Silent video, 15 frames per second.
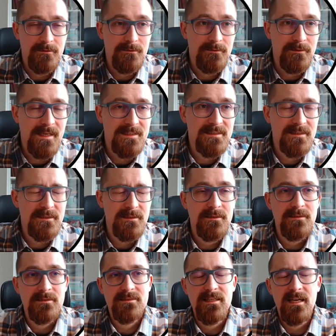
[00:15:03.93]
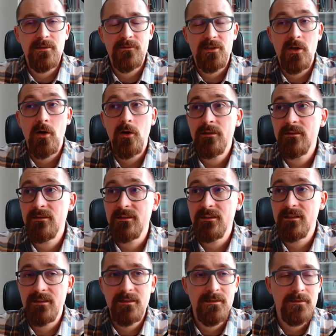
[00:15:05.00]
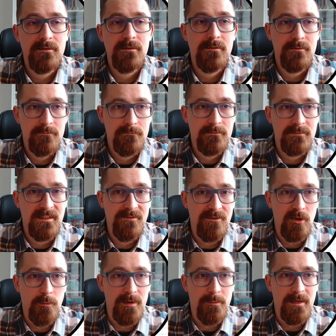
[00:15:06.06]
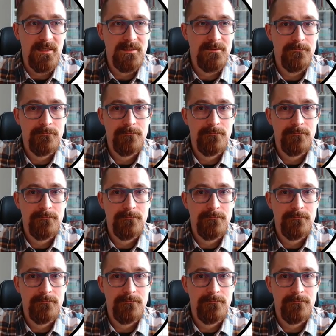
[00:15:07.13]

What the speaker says: next side of the coin, the developer part.